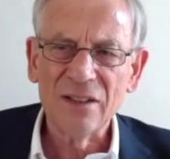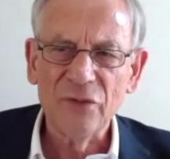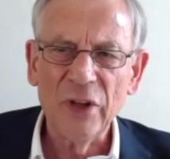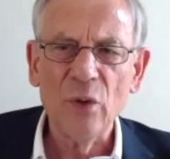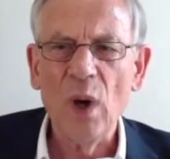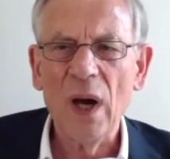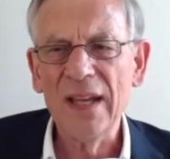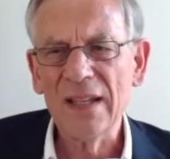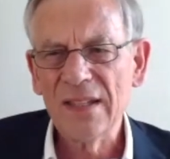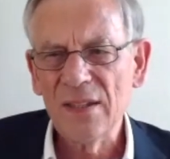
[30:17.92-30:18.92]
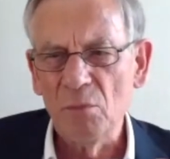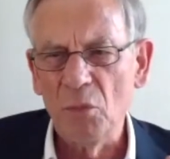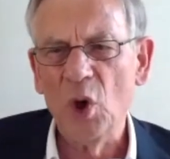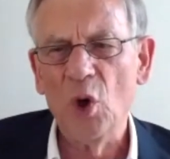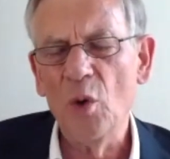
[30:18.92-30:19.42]
requires
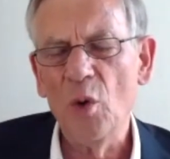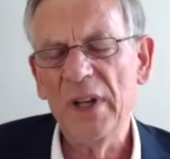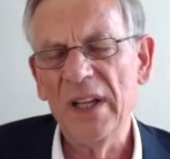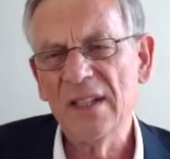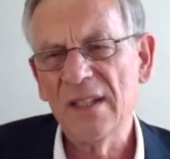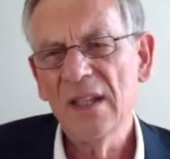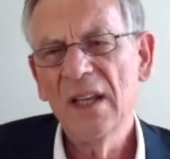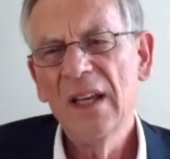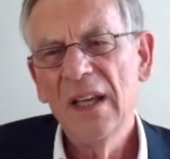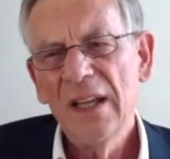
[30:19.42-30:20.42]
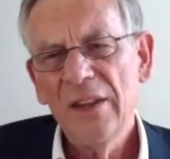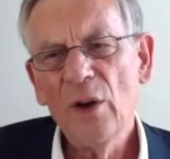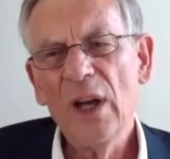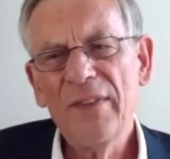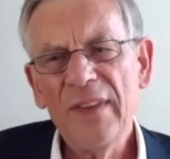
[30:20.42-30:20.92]
more openness. So
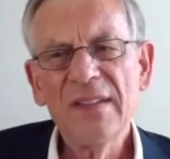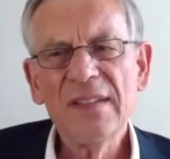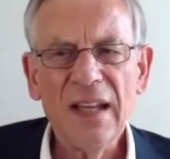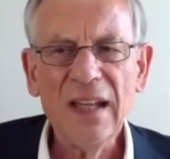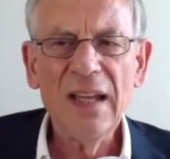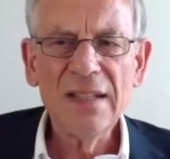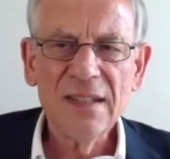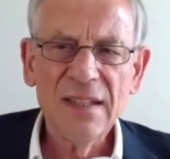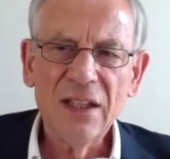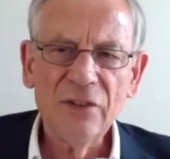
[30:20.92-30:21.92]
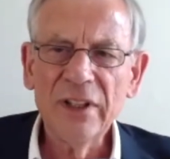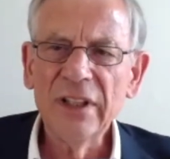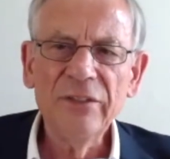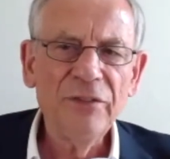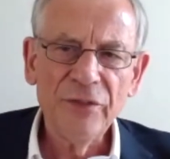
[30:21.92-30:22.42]
I think they are less
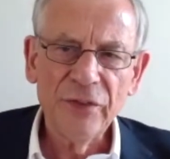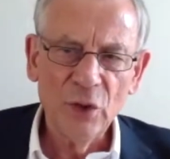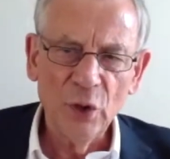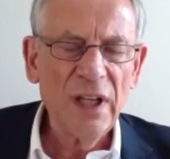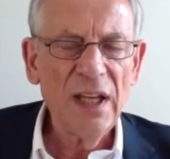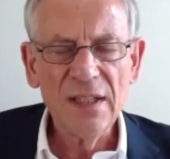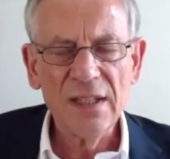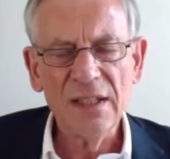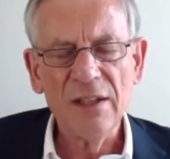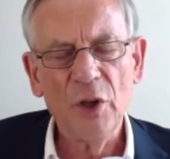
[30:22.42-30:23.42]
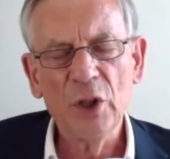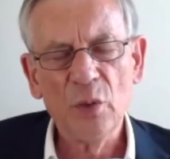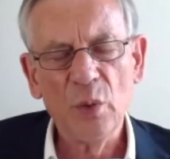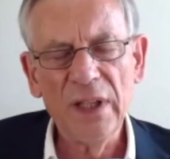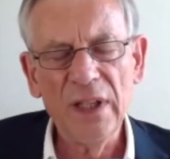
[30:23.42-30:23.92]
secretive today than they were
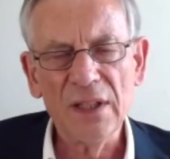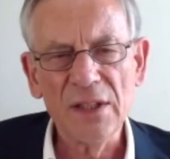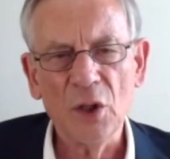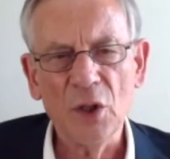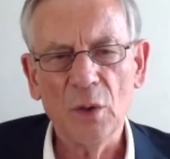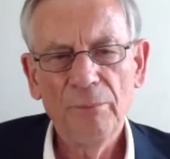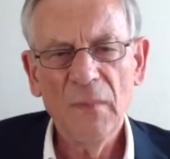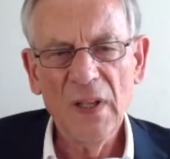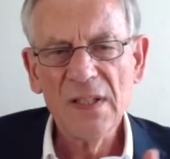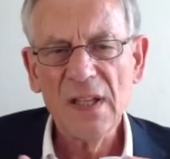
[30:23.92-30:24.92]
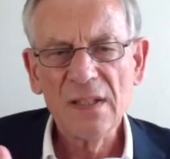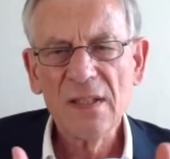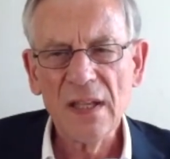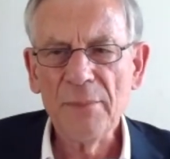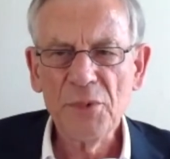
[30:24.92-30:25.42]
20 years ago. And
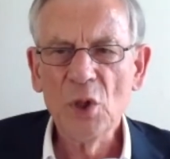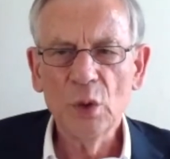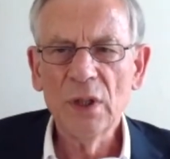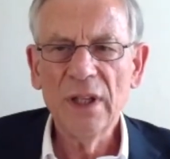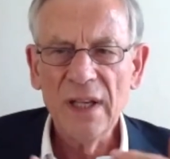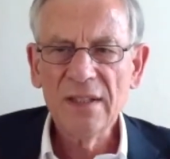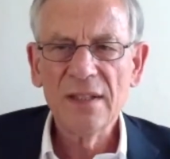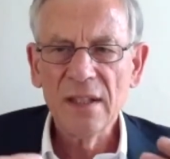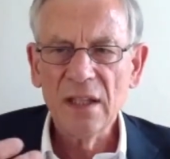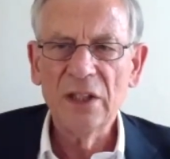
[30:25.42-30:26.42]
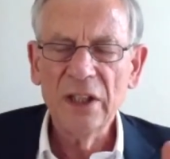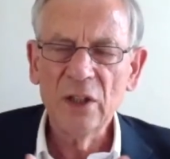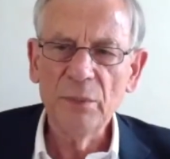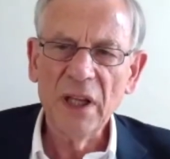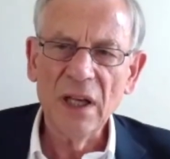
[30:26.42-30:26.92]
that's absolutely necessary
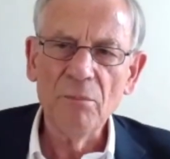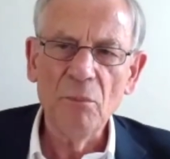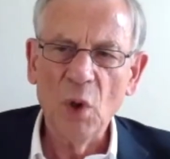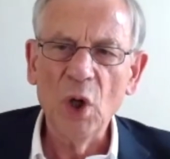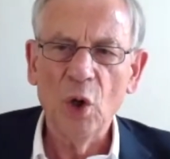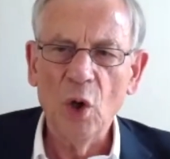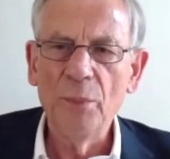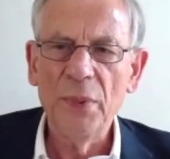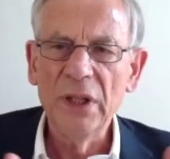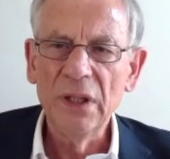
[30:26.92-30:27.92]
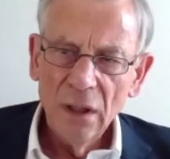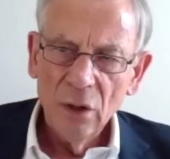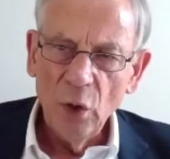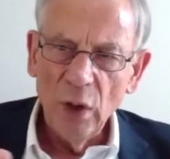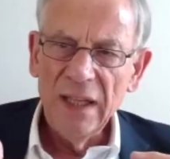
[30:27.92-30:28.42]
to become more open,
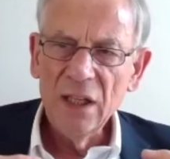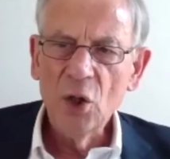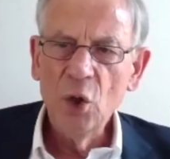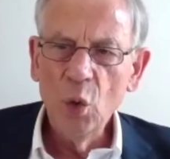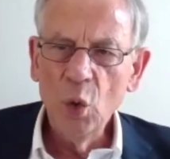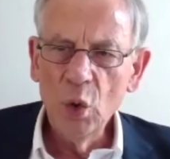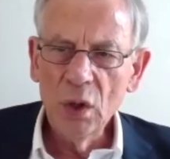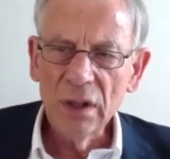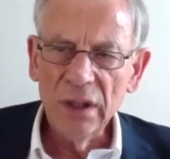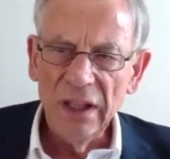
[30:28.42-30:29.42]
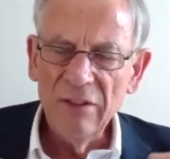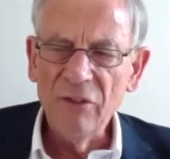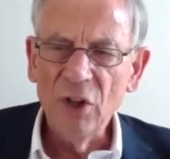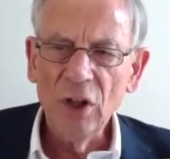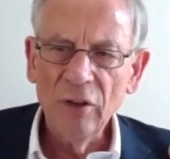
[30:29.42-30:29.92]
to include,
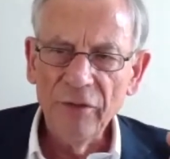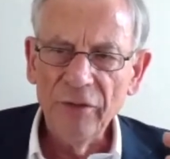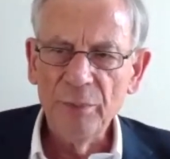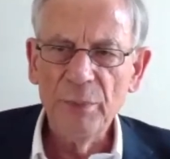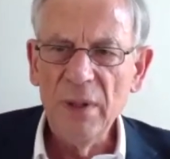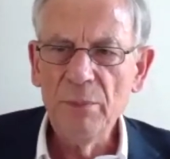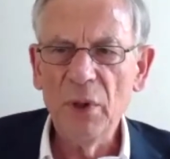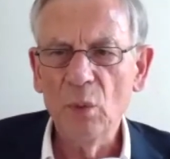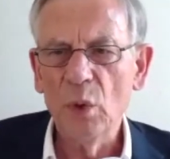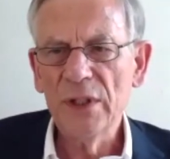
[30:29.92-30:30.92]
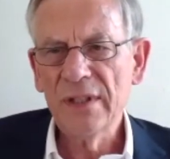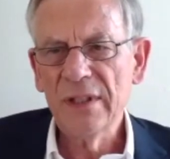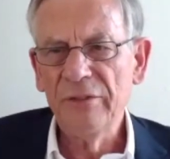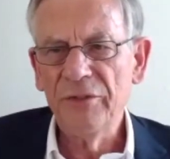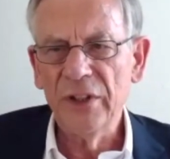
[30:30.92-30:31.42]
involve people with
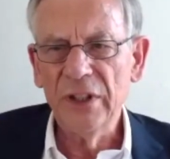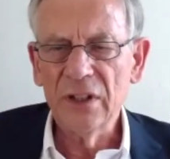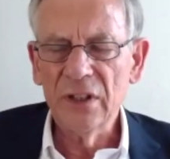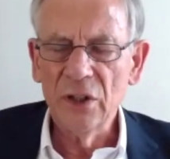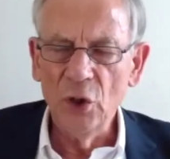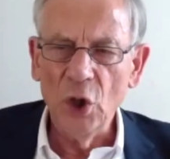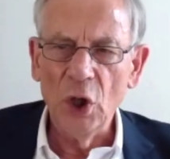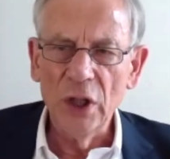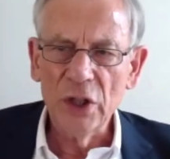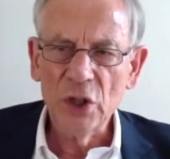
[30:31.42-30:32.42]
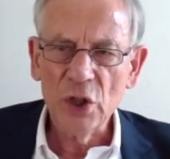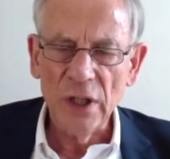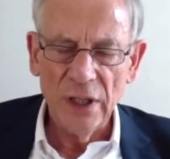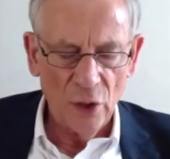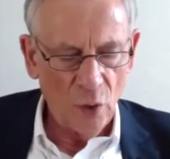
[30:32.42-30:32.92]
different knowledge
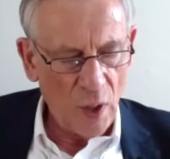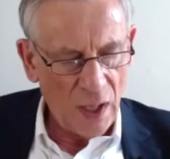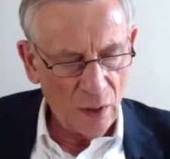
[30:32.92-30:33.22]
and know-how.